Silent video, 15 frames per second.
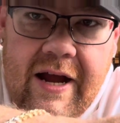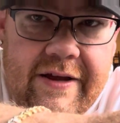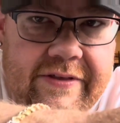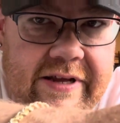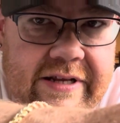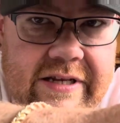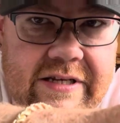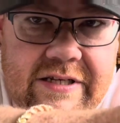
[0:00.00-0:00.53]
I
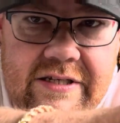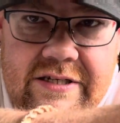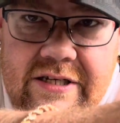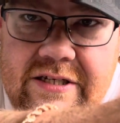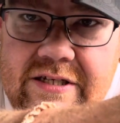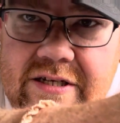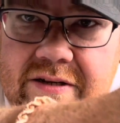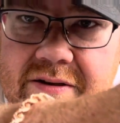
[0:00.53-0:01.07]
think this is
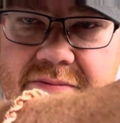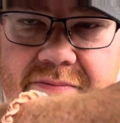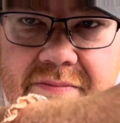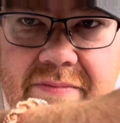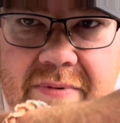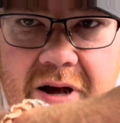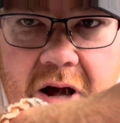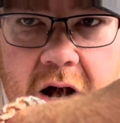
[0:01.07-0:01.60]
just
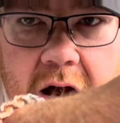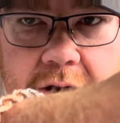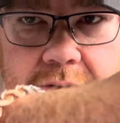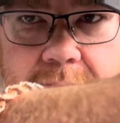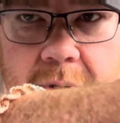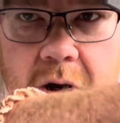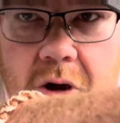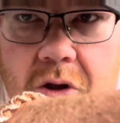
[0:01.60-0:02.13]

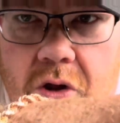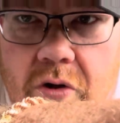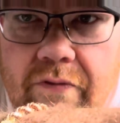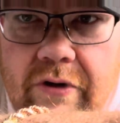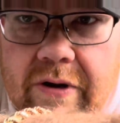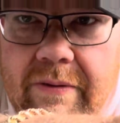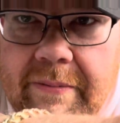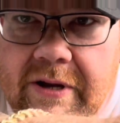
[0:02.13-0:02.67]
autumn all
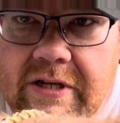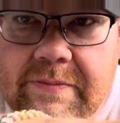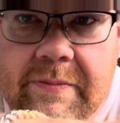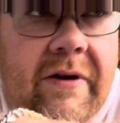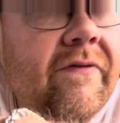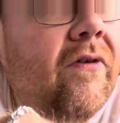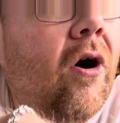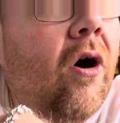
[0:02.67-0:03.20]
over. It reminds me
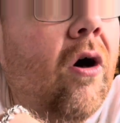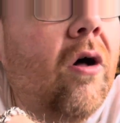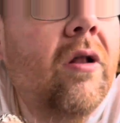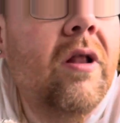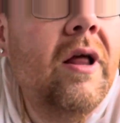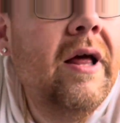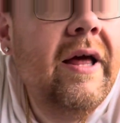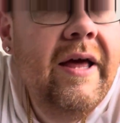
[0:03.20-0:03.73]
of
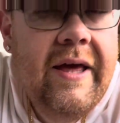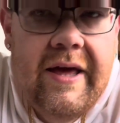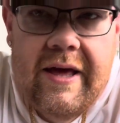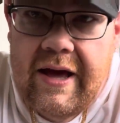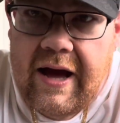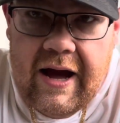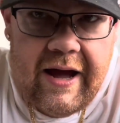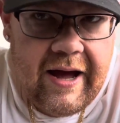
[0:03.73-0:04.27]
fall.
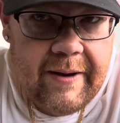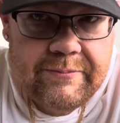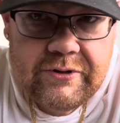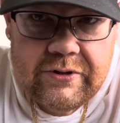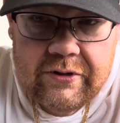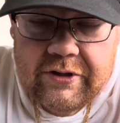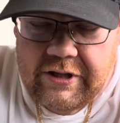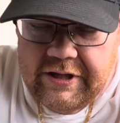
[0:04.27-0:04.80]
I
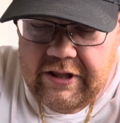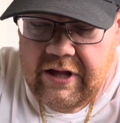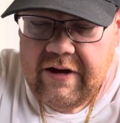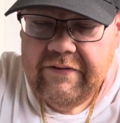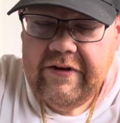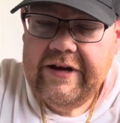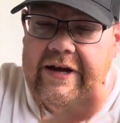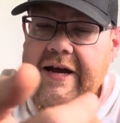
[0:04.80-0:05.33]
absolutely
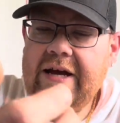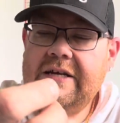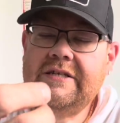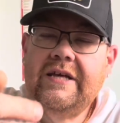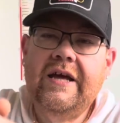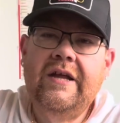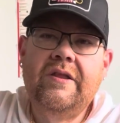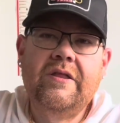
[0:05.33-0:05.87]
love it, guys.
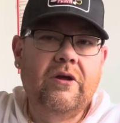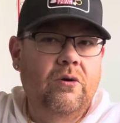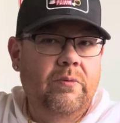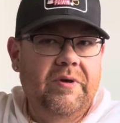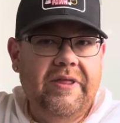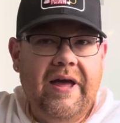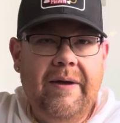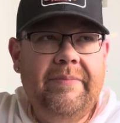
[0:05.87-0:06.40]
And so
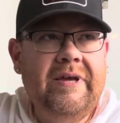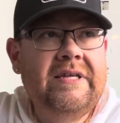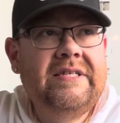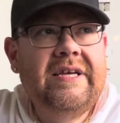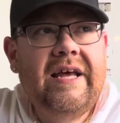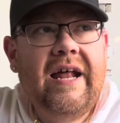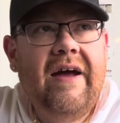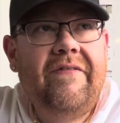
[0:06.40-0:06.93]
with that being
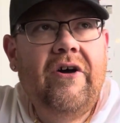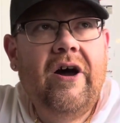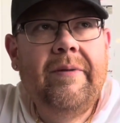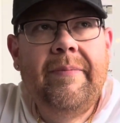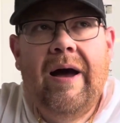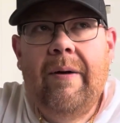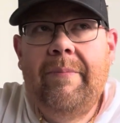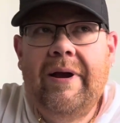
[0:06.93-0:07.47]
said, I thought
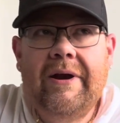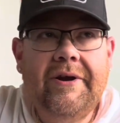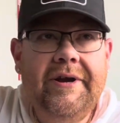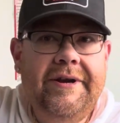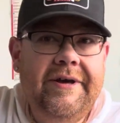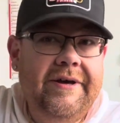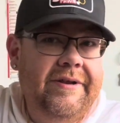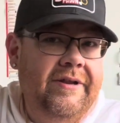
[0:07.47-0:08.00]
about
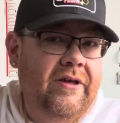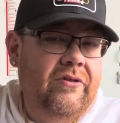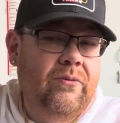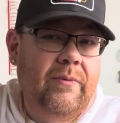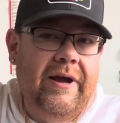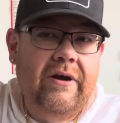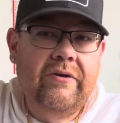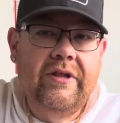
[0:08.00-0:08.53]
pairing another
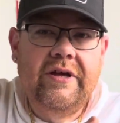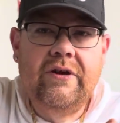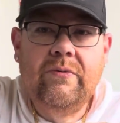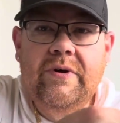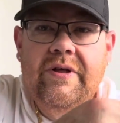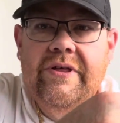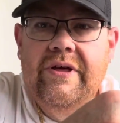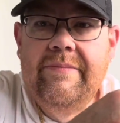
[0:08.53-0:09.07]
round link
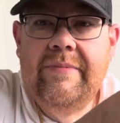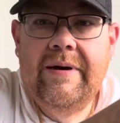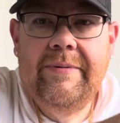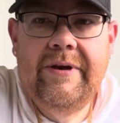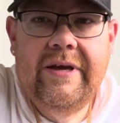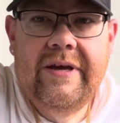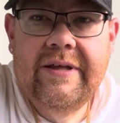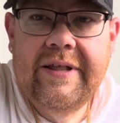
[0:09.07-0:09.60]
with it,
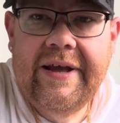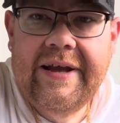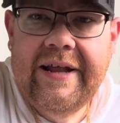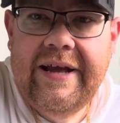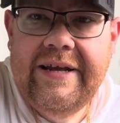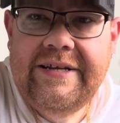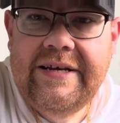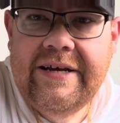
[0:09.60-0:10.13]
maybe like an
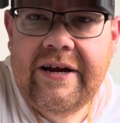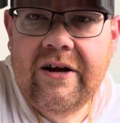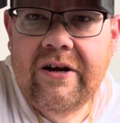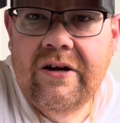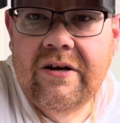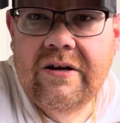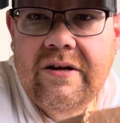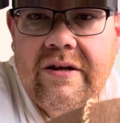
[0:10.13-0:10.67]
18
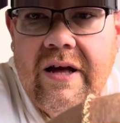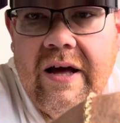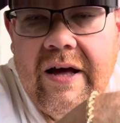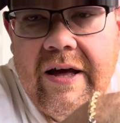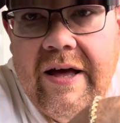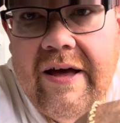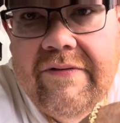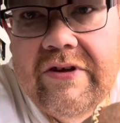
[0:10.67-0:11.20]
karat
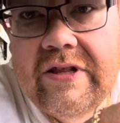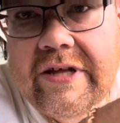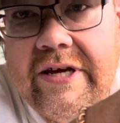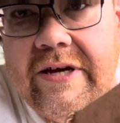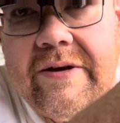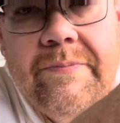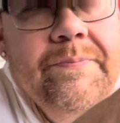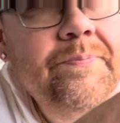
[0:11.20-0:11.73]
heavy link,